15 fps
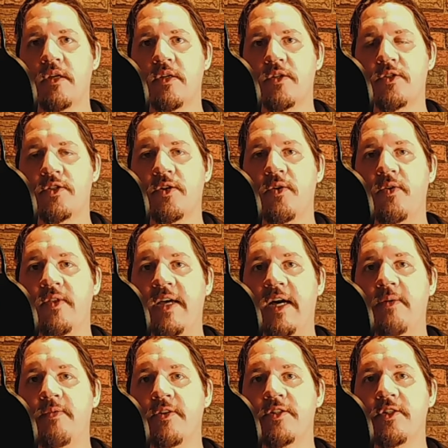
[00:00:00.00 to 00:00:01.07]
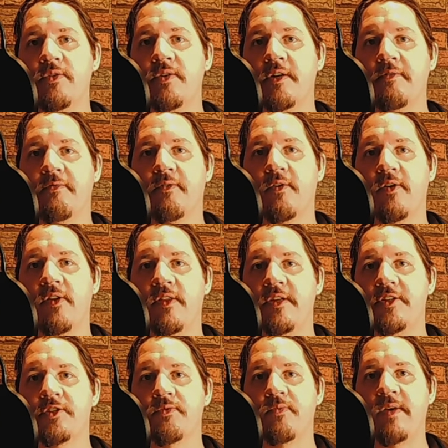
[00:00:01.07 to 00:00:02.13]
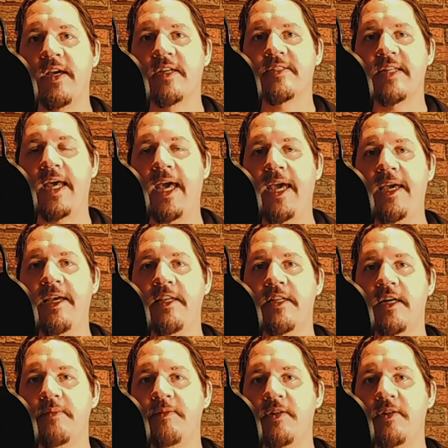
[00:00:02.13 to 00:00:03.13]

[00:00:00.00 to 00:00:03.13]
So that will do it for this week's AEW